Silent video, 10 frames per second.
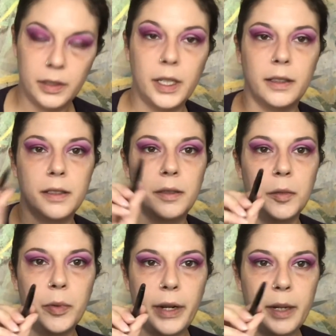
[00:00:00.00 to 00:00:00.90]
take this little
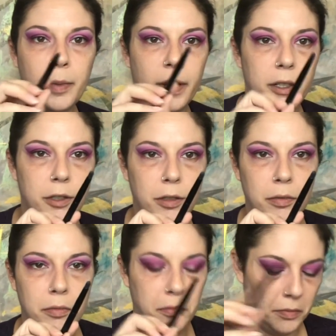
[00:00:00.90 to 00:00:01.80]
pointy brush.
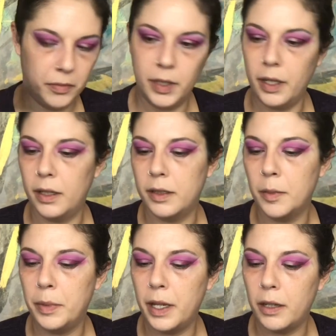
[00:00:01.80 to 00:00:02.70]
It is the
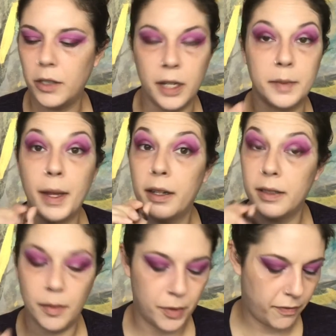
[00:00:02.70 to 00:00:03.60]
BH Cosmetics
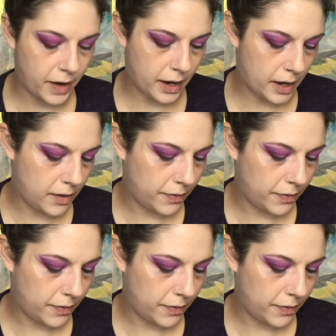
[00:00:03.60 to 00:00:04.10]
number 5.